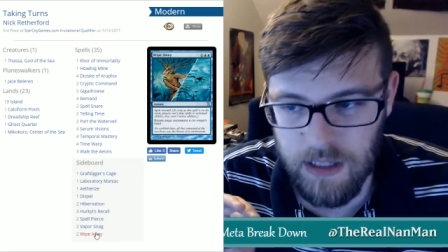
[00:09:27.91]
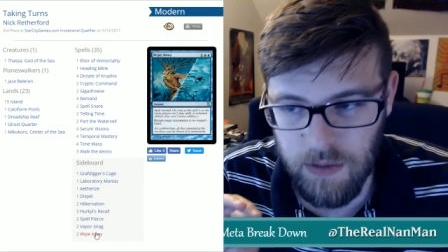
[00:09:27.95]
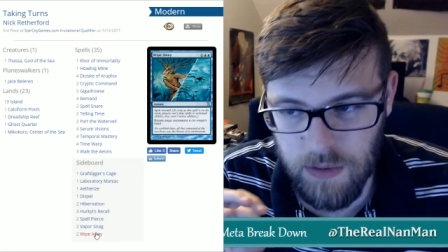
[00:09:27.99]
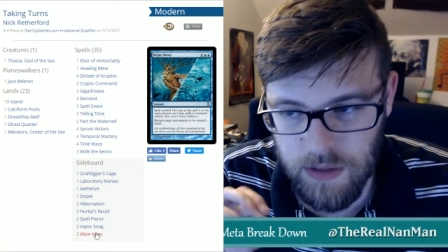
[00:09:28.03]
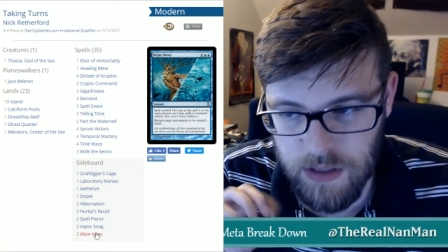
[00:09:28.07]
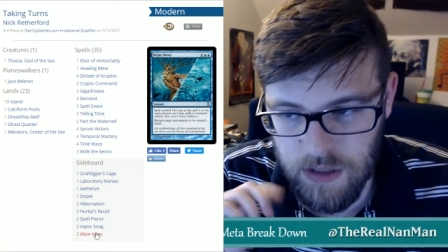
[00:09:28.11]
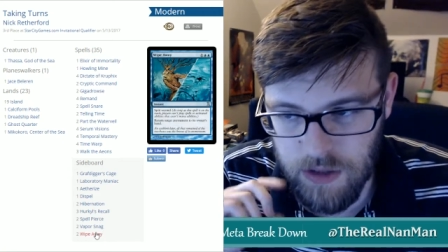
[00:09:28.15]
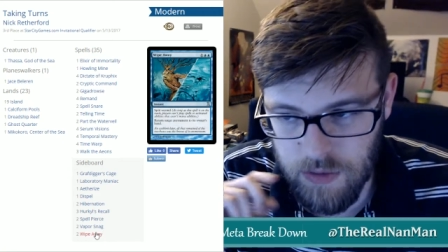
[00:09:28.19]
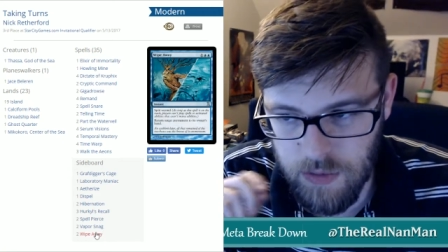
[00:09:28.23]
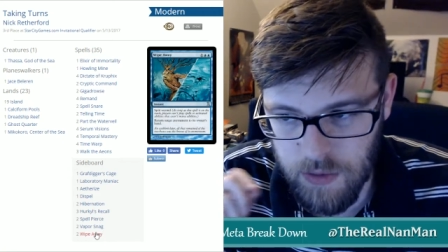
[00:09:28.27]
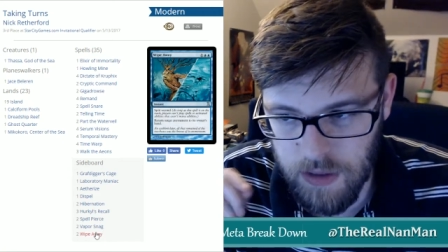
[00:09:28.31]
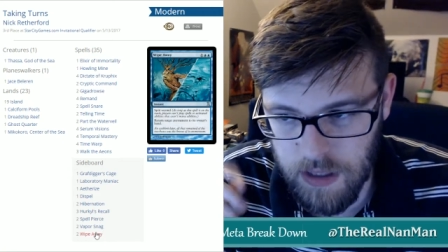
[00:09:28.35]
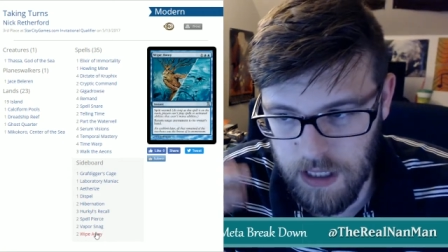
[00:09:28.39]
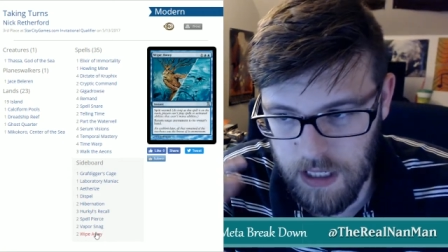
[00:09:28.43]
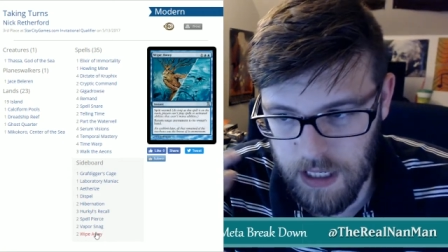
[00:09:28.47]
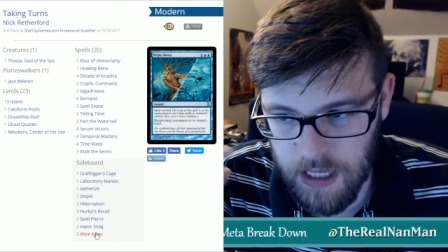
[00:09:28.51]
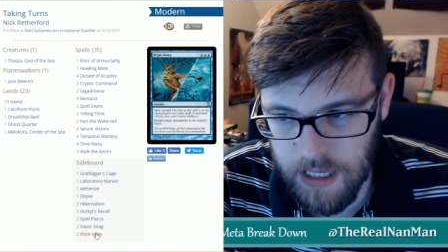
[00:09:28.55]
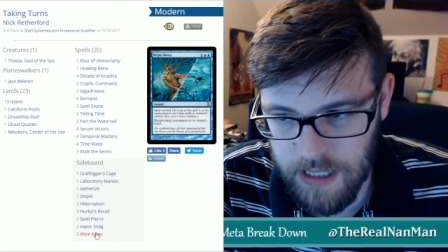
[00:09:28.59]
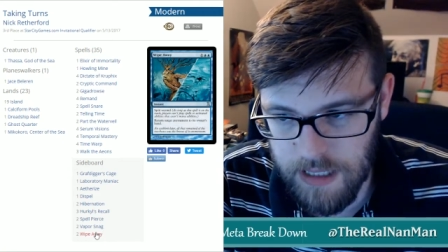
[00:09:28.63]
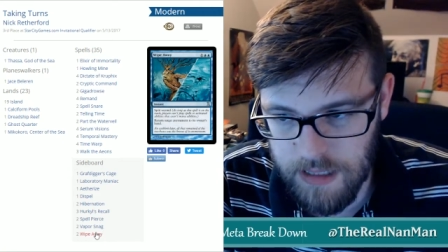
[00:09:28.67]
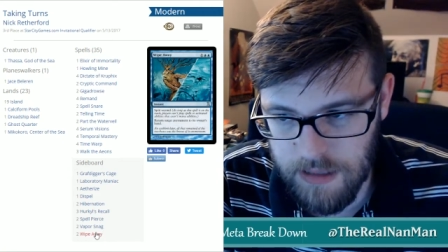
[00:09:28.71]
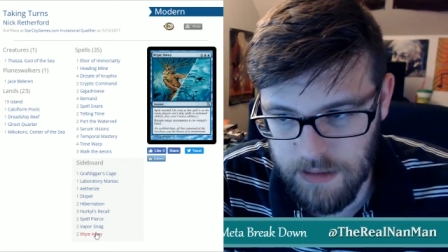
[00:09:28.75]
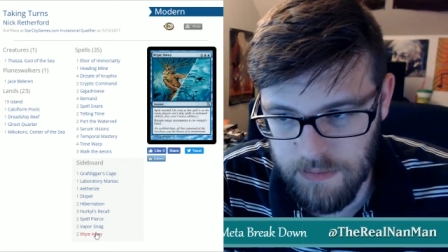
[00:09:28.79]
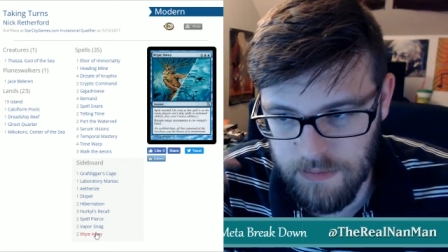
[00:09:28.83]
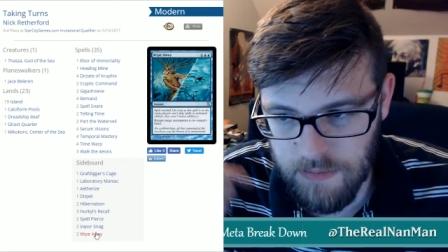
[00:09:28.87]
which is really
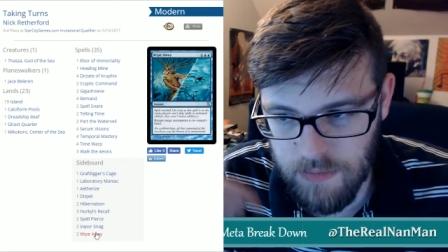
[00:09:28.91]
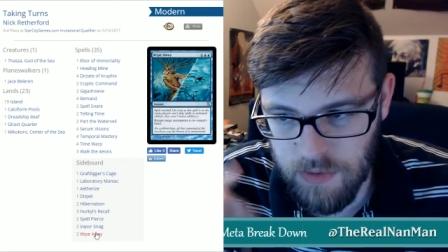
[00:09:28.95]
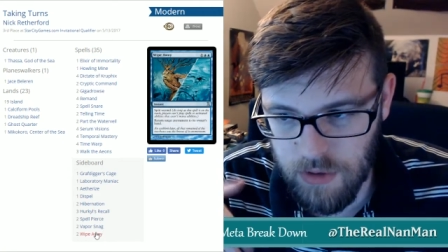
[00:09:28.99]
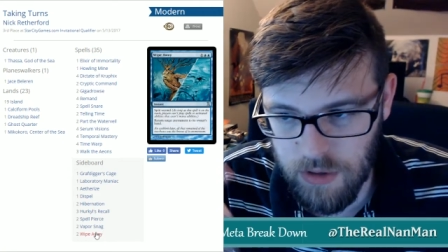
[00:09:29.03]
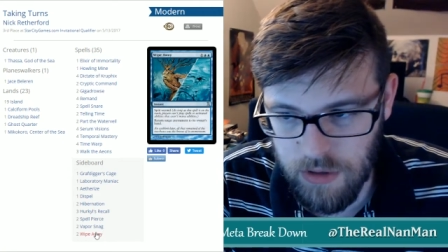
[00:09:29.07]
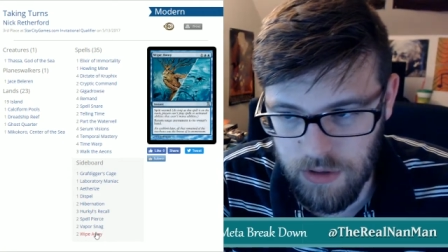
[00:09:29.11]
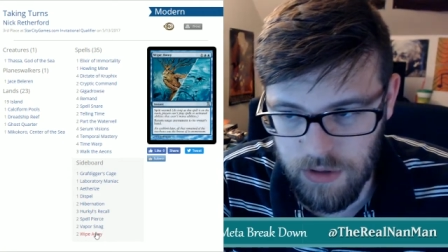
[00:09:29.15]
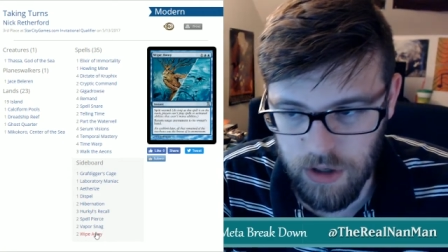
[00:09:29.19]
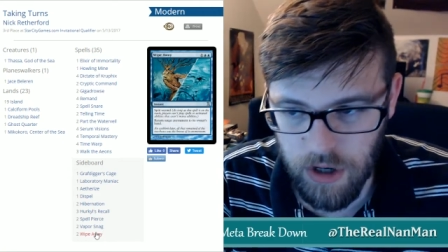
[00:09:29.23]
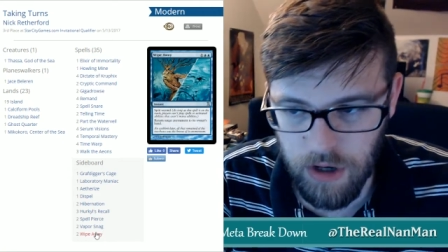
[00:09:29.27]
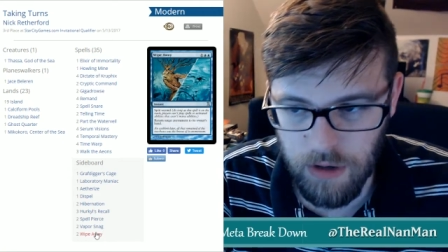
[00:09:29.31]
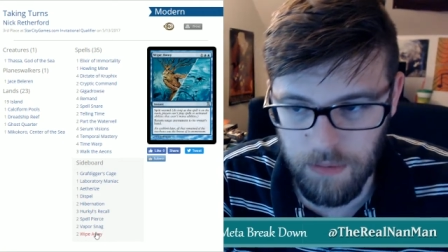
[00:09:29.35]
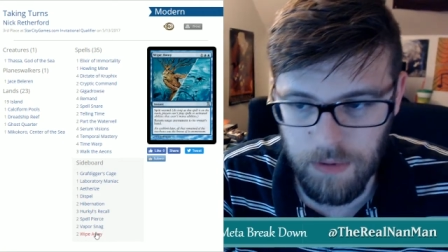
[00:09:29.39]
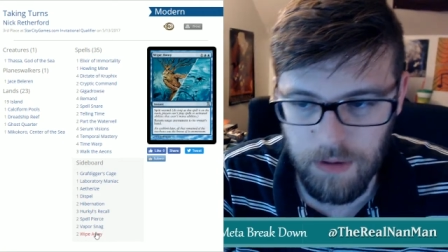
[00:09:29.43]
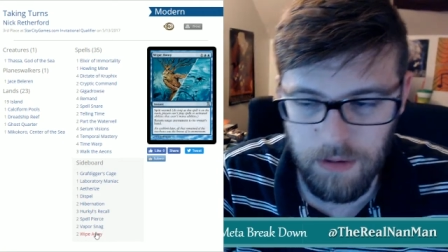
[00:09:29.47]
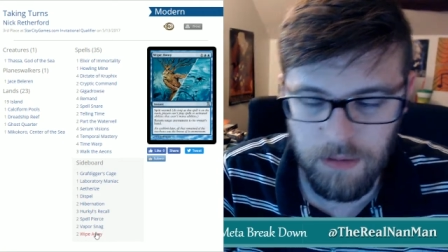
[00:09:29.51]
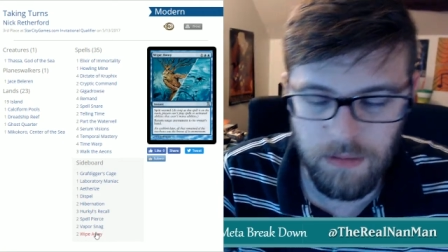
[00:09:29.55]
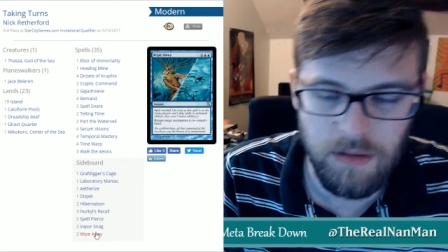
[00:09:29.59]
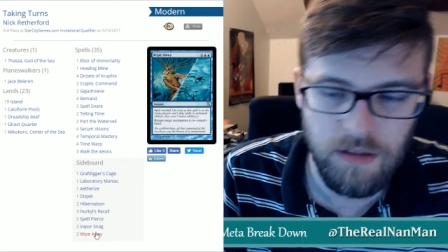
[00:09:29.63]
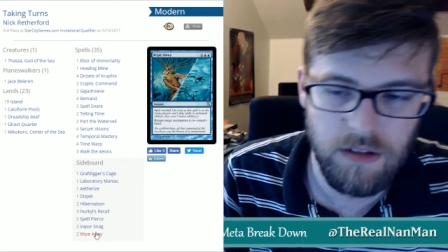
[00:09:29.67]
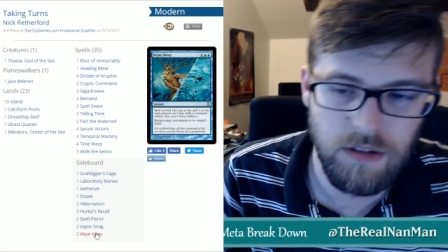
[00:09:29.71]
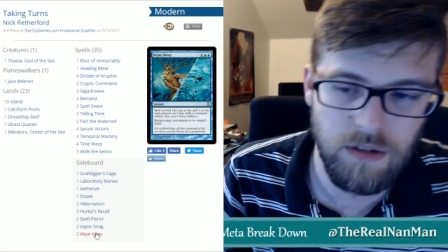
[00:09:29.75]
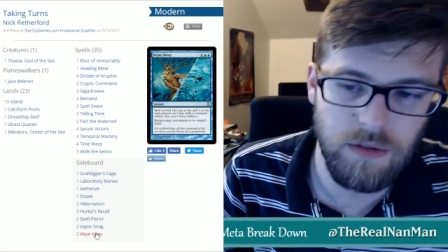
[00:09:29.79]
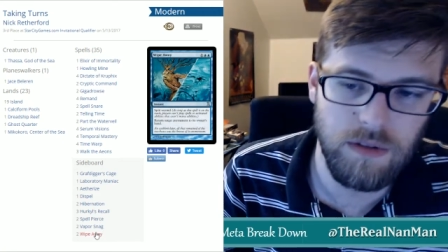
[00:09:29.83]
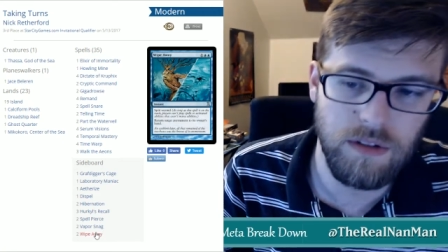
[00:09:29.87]
nice. Turn target
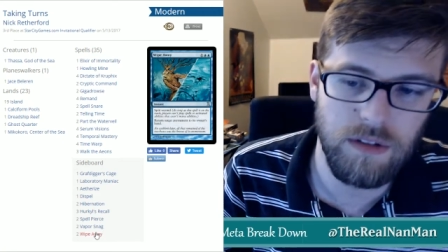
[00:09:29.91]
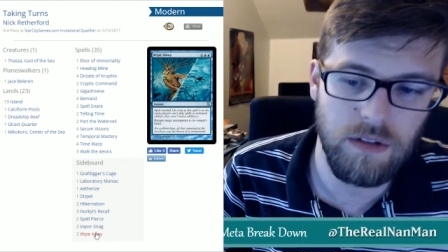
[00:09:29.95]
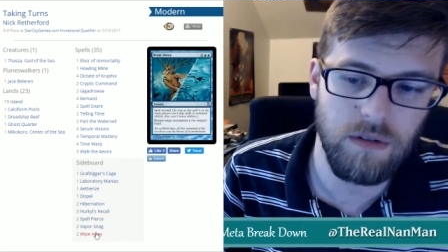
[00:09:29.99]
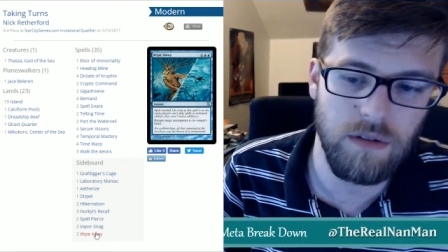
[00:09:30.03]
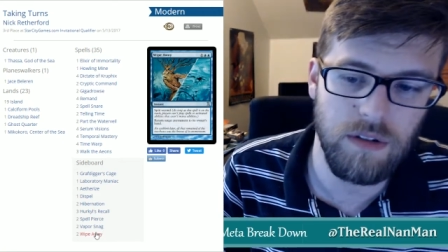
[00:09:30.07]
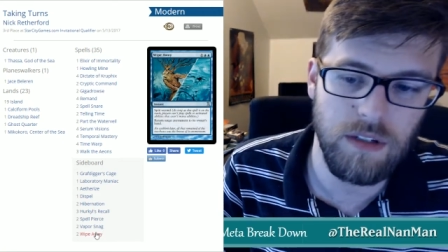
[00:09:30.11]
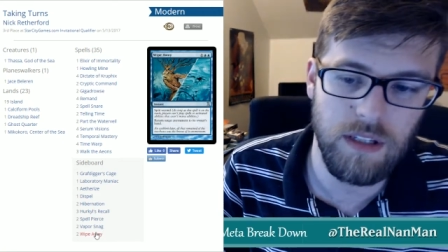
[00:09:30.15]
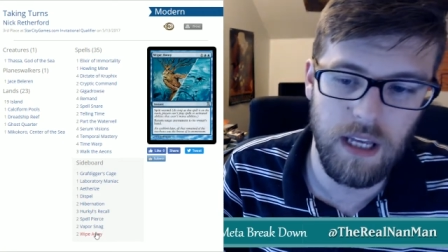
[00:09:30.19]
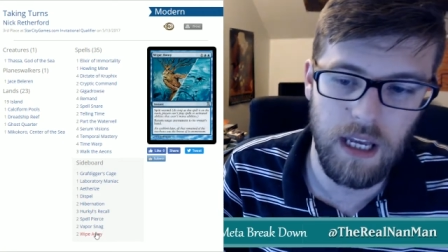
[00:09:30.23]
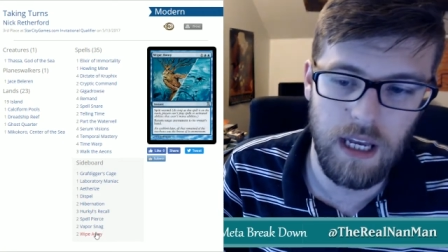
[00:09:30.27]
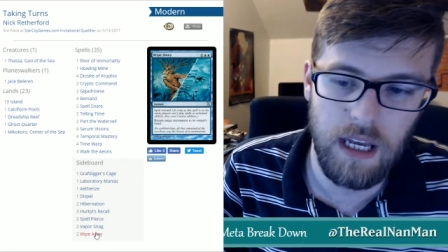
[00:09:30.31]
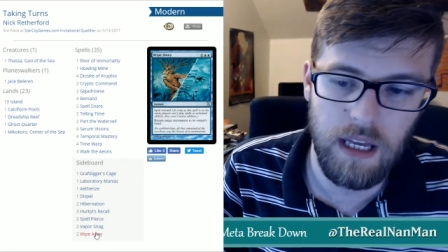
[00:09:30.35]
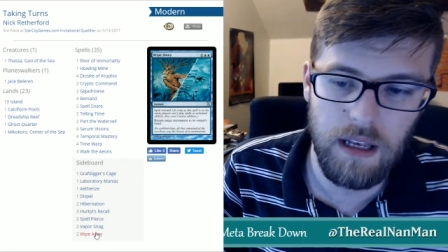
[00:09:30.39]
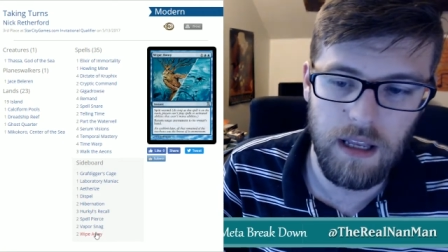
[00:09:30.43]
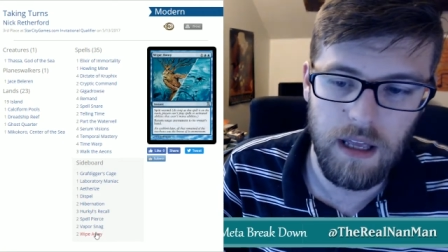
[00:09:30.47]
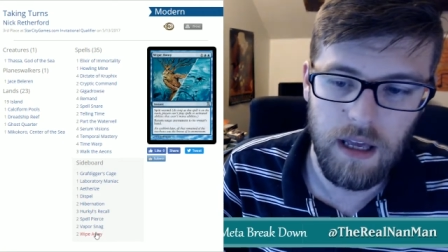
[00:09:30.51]
permanent to its owner's hand.